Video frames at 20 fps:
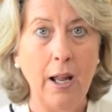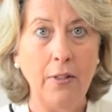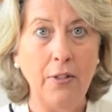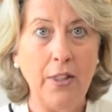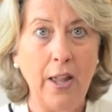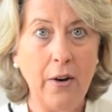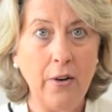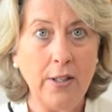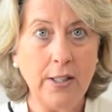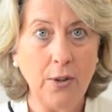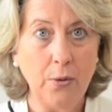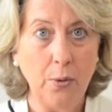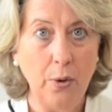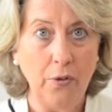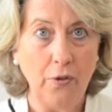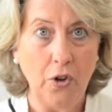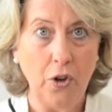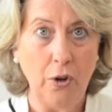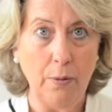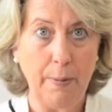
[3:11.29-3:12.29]
There is a
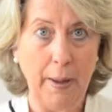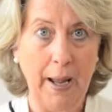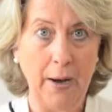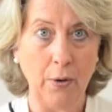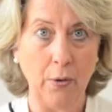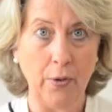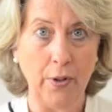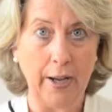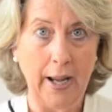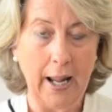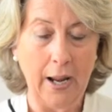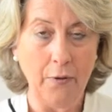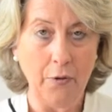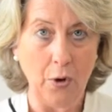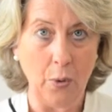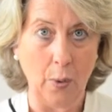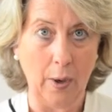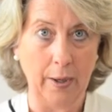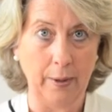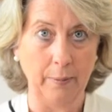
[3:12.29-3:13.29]
review panel that
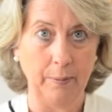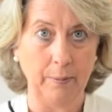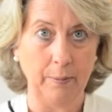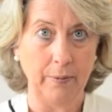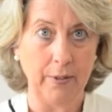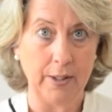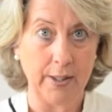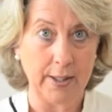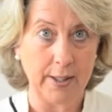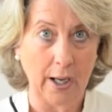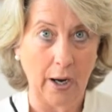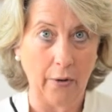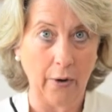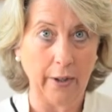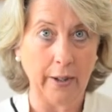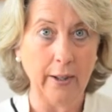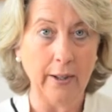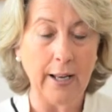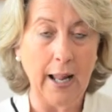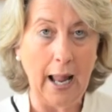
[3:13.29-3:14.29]
everyone, the
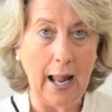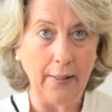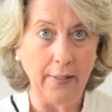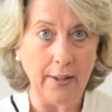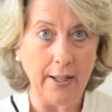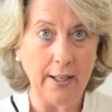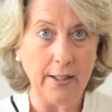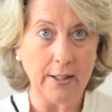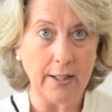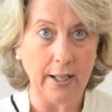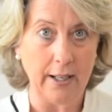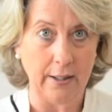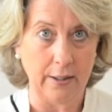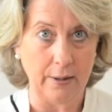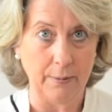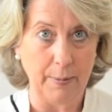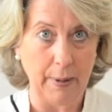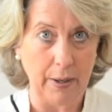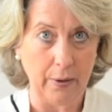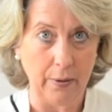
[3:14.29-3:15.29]
surrogate and the
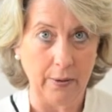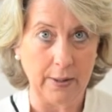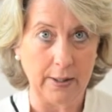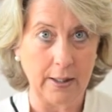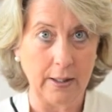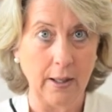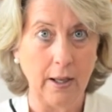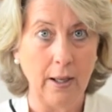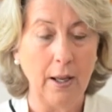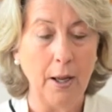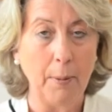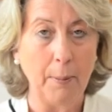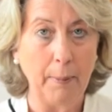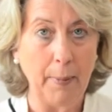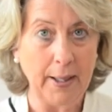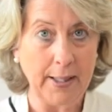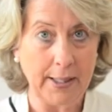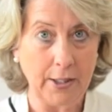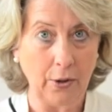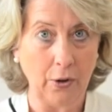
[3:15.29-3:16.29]
intended parents,
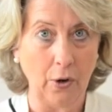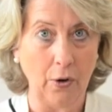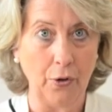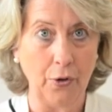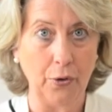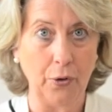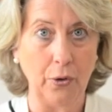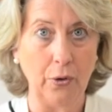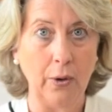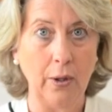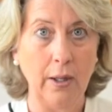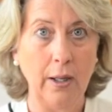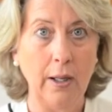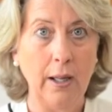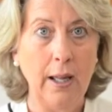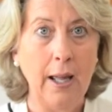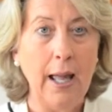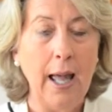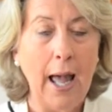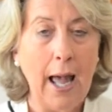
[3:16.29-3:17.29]
must go through.
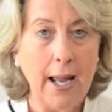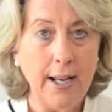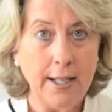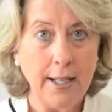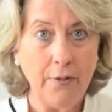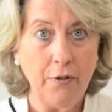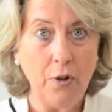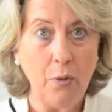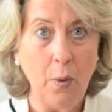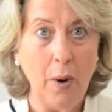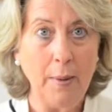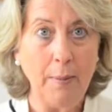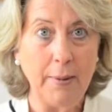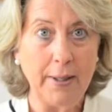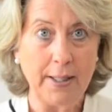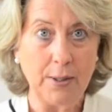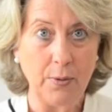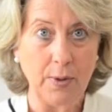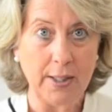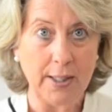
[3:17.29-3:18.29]
And everyone
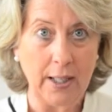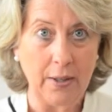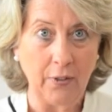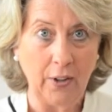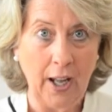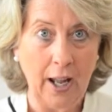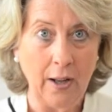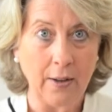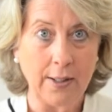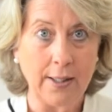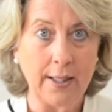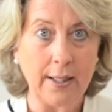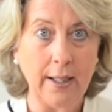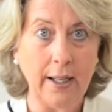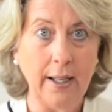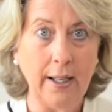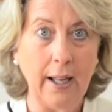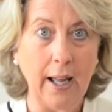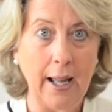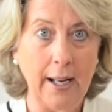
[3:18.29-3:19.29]
must receive
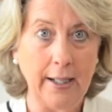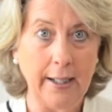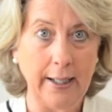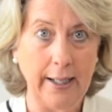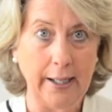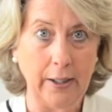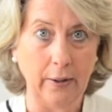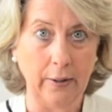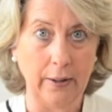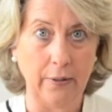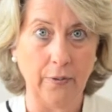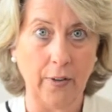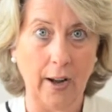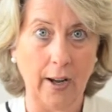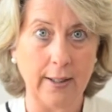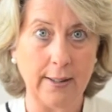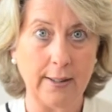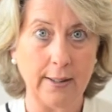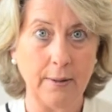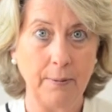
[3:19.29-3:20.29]
counselling and legal
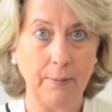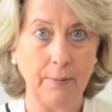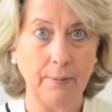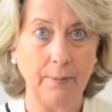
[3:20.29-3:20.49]
advice.